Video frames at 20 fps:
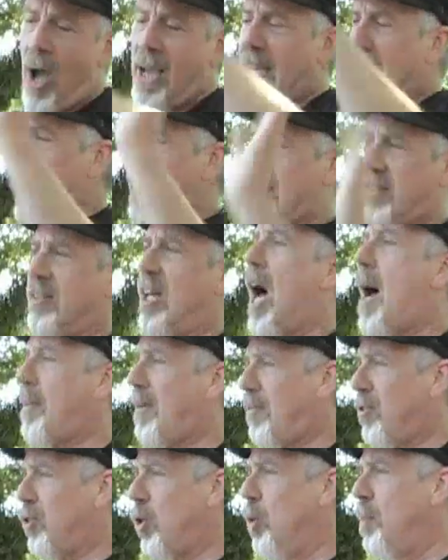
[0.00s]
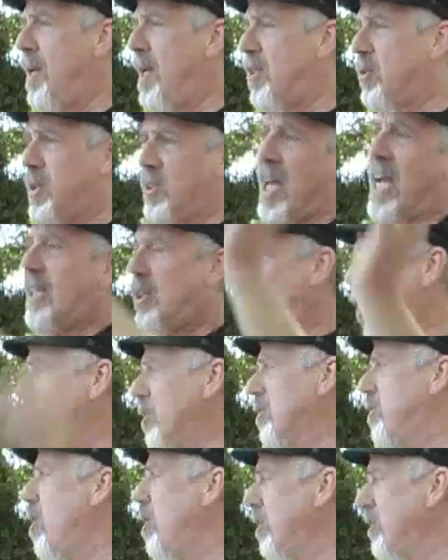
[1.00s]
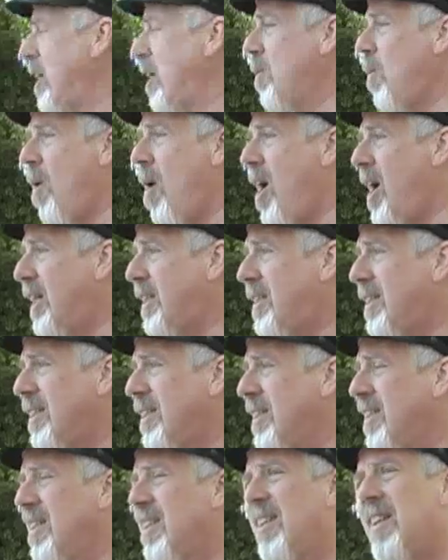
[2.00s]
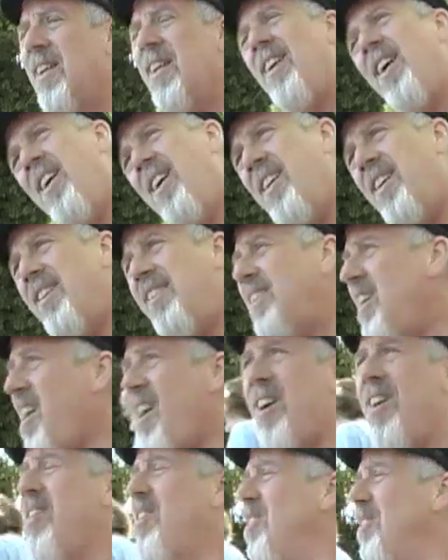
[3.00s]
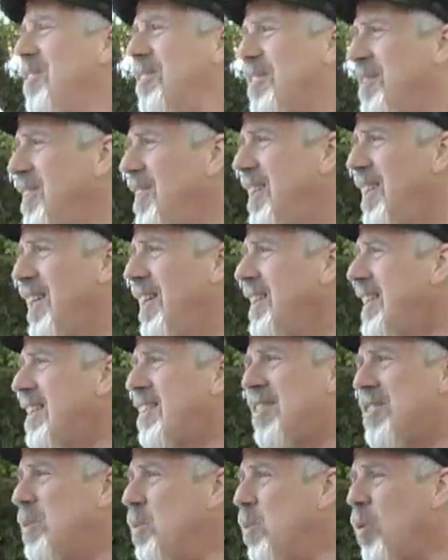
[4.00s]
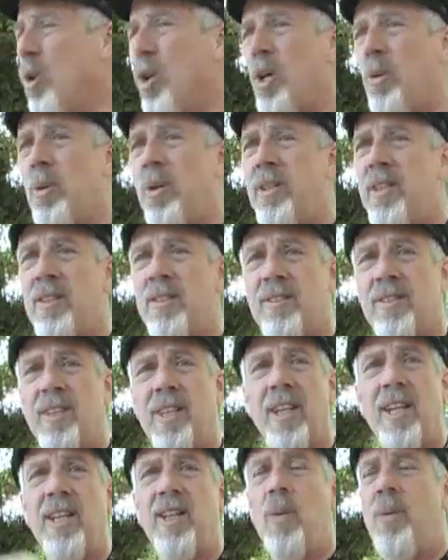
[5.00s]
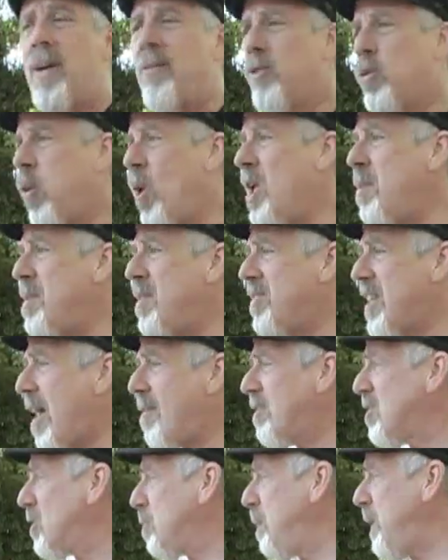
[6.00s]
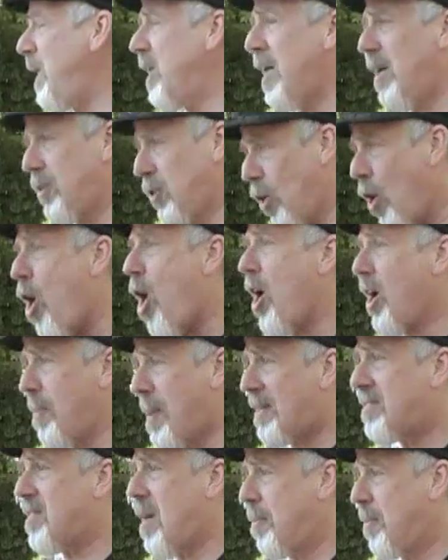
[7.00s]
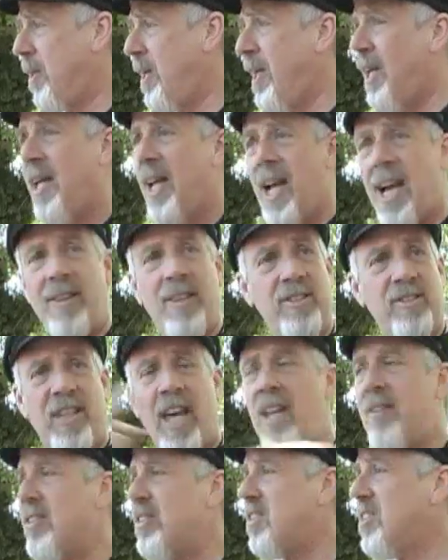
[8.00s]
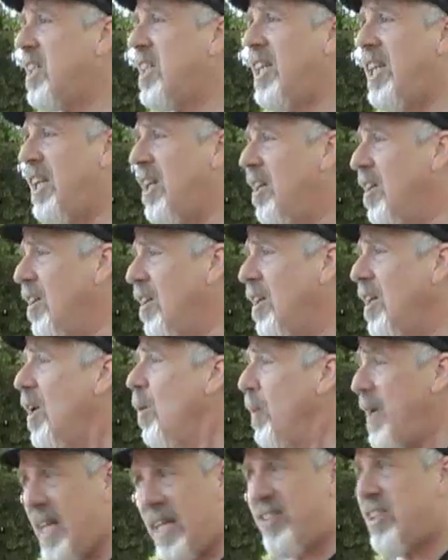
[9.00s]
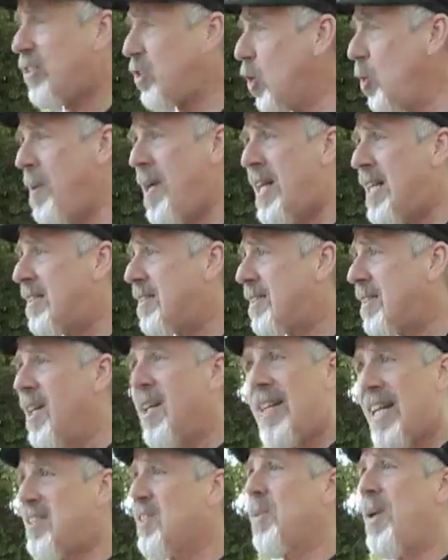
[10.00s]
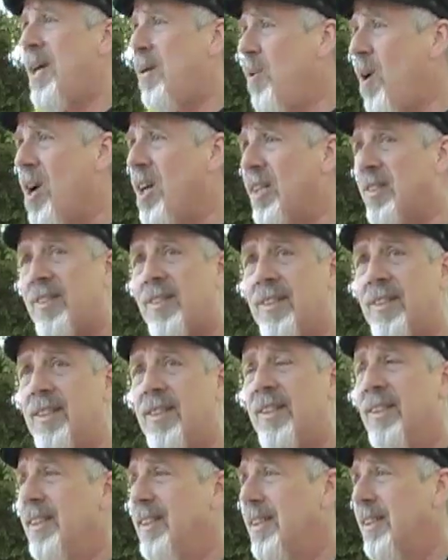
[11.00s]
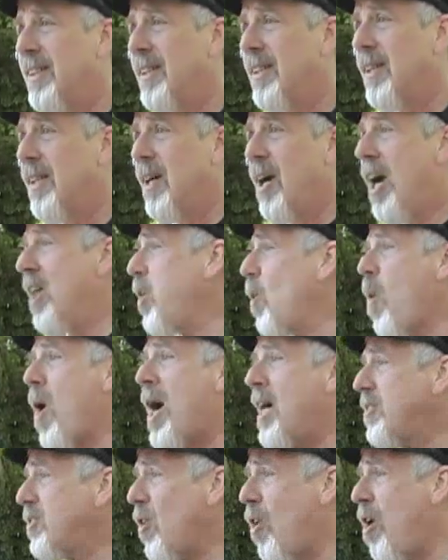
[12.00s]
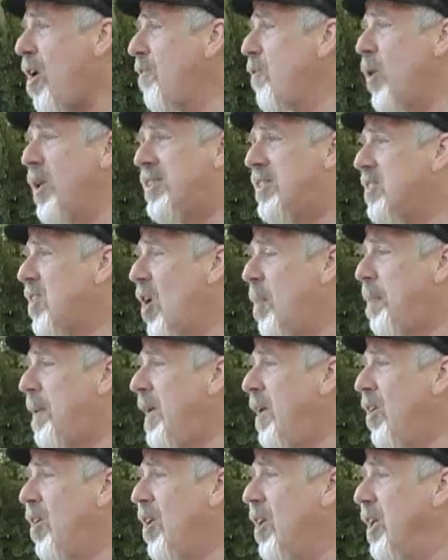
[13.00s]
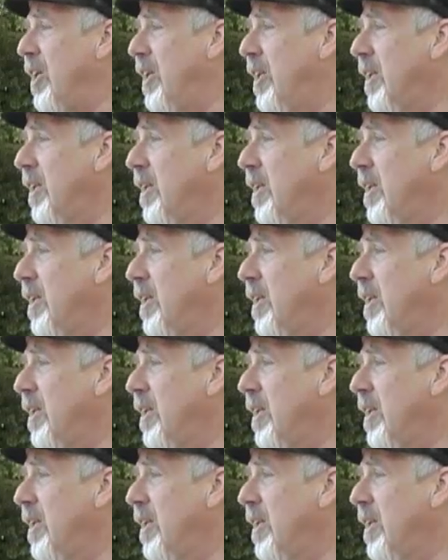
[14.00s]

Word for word: I can't stop after two minutes because I can talk as long as I want. No, that doesn't work when there's, you know, we have 20 minutes to have a speak, uh, talk about something and there's 10 of us sitting here, we each get two minutes. That's the way it works. Otherwise, all voices aren't being heard.